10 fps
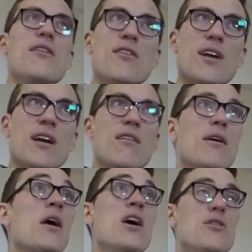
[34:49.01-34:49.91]
you're
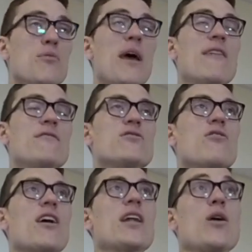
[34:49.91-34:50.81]
hearing. You may even
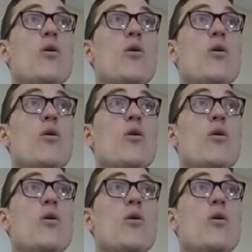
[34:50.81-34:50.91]
start getting